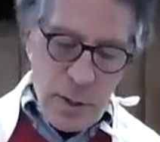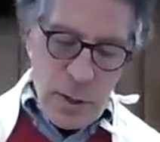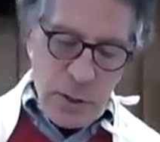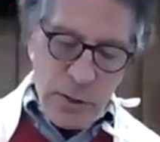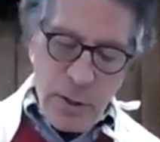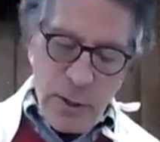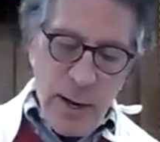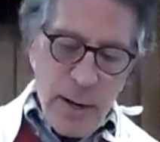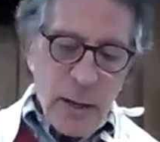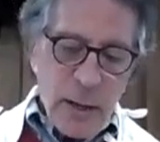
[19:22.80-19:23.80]
Just
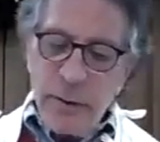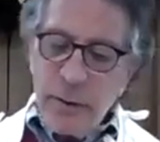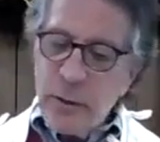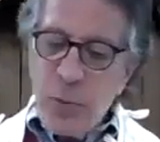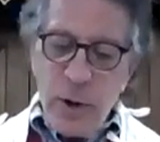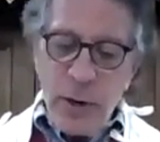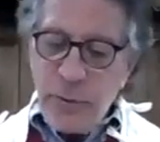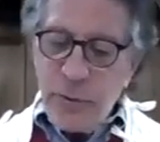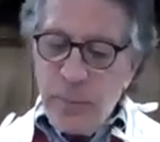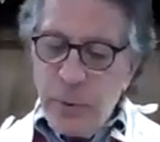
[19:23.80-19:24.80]
again, I like to point
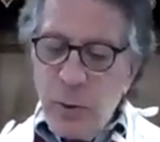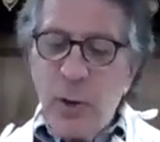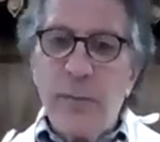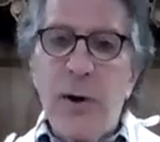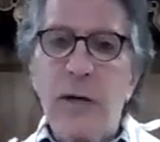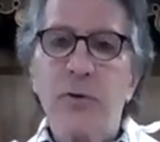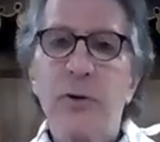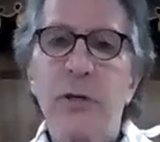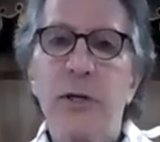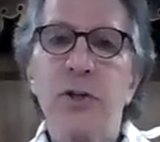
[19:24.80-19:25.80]
out the beauty of our
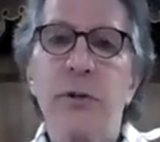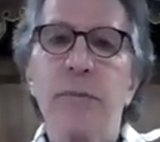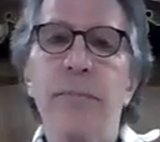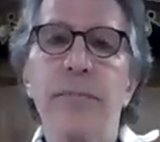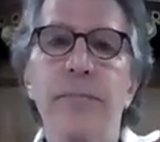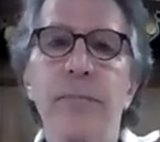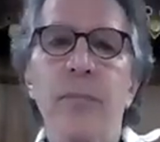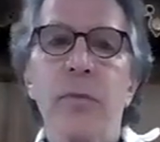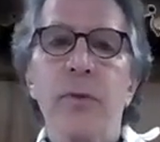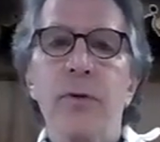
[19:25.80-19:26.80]
tradition,
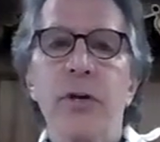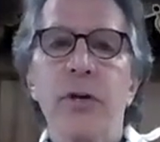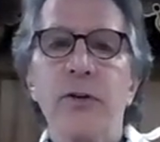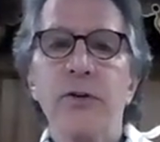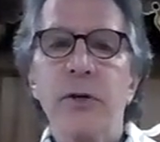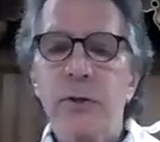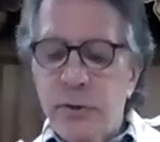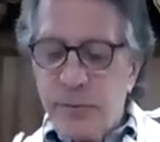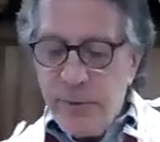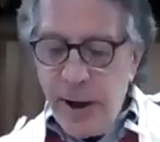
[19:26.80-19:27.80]
teachings,
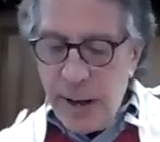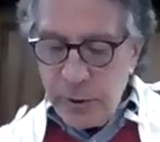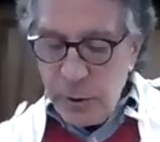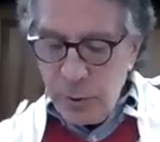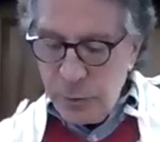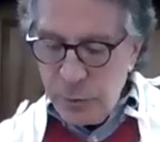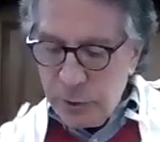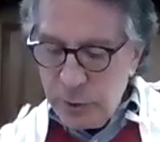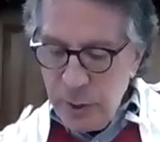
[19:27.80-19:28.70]
the values.